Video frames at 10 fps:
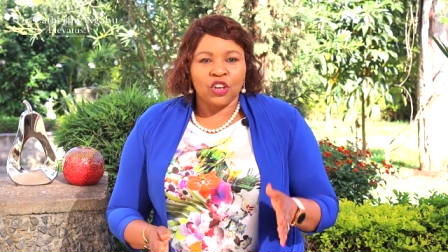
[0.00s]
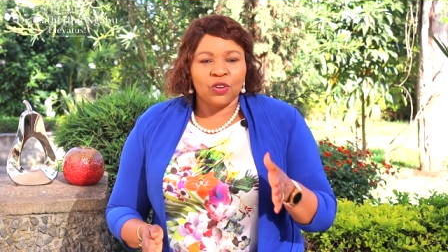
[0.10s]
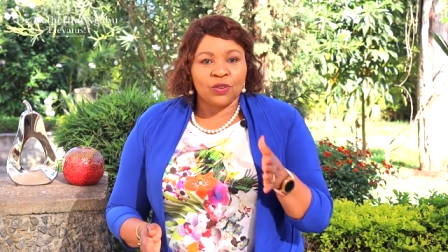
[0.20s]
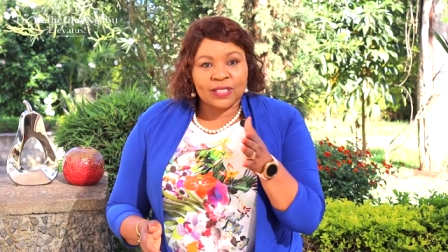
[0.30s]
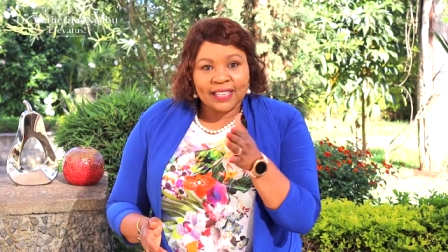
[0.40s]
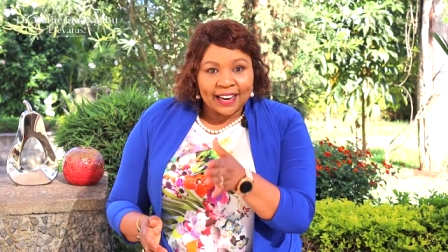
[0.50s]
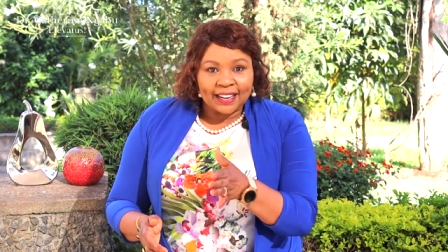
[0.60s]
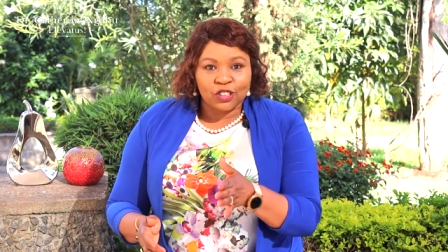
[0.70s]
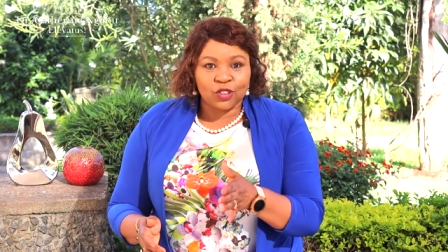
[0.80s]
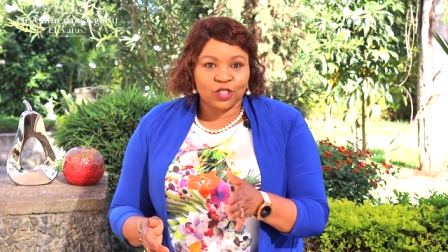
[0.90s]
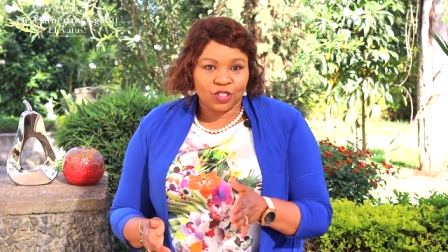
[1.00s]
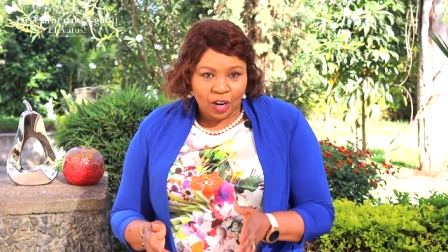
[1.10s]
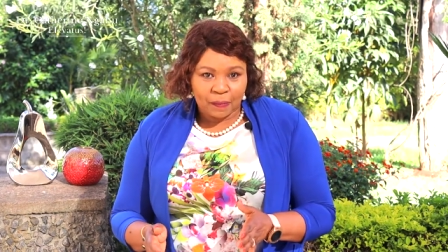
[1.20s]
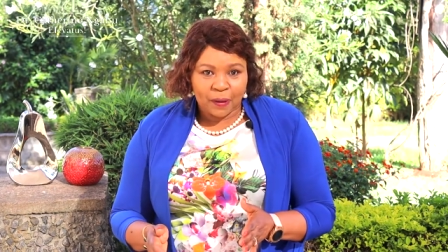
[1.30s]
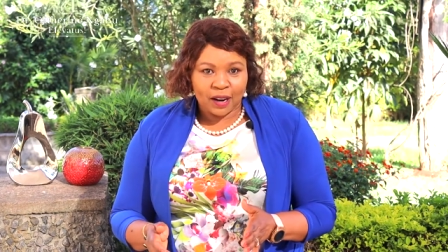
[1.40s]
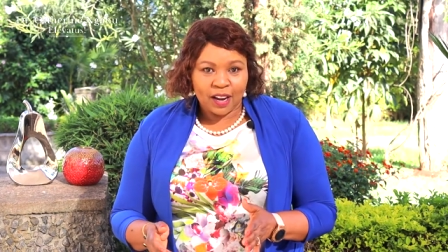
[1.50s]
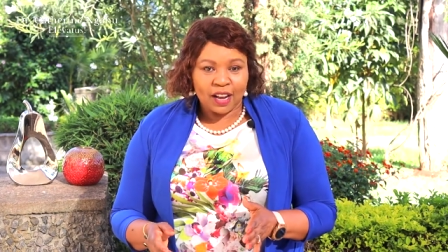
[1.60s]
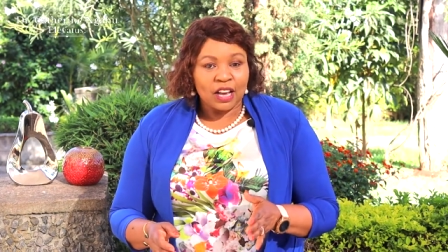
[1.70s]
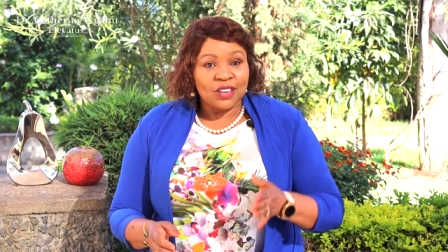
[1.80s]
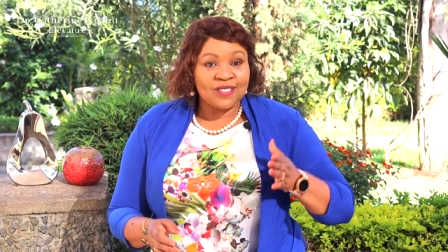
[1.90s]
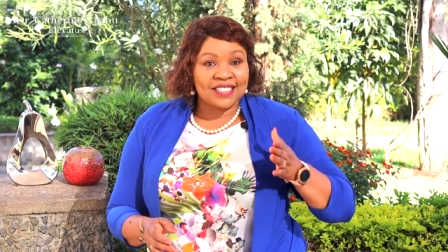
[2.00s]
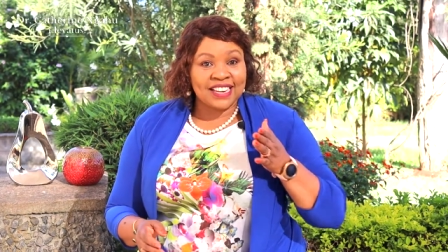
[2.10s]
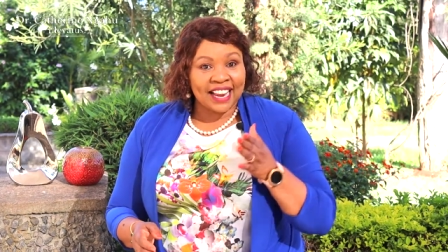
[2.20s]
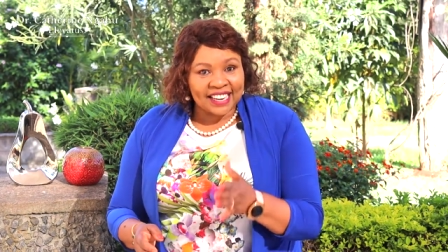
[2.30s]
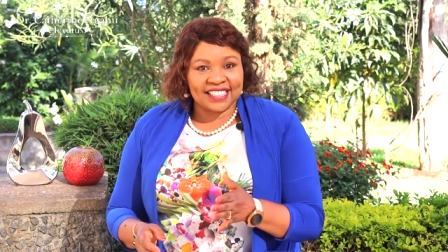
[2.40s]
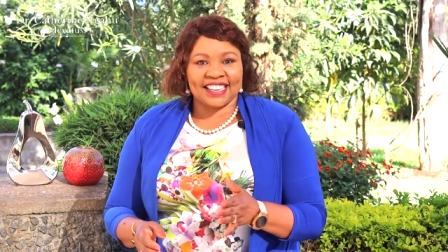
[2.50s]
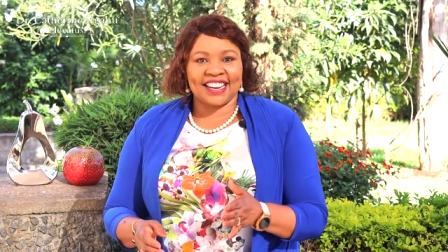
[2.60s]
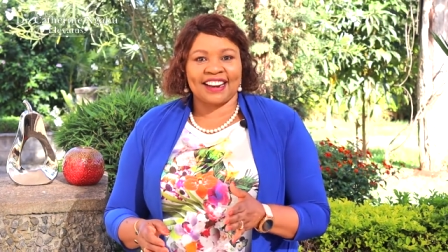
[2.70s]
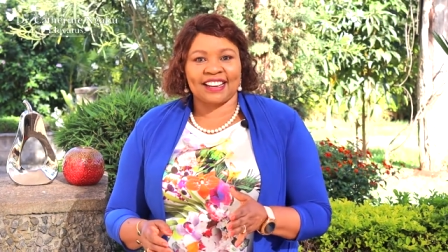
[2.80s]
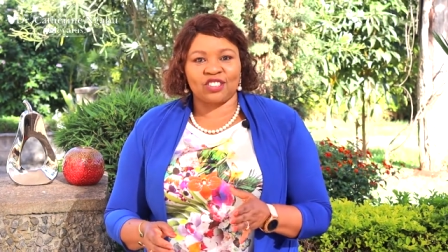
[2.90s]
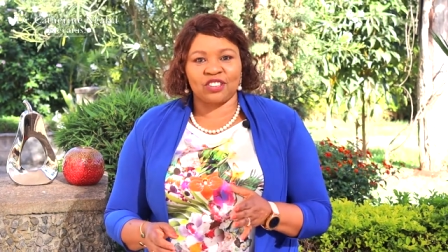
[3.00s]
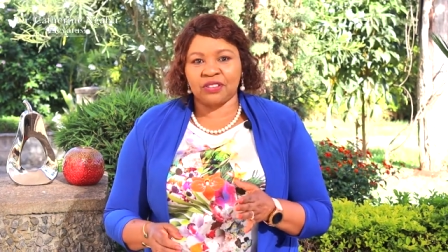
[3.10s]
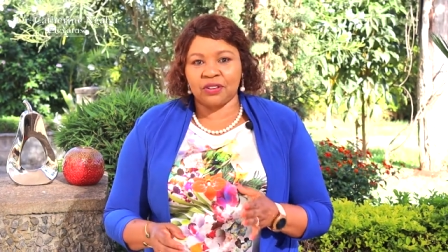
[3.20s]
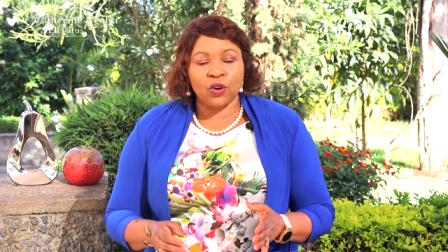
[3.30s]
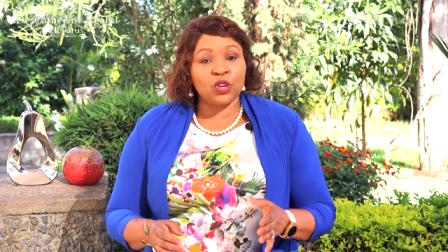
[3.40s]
you tell it to stop. You tell it the direction to go.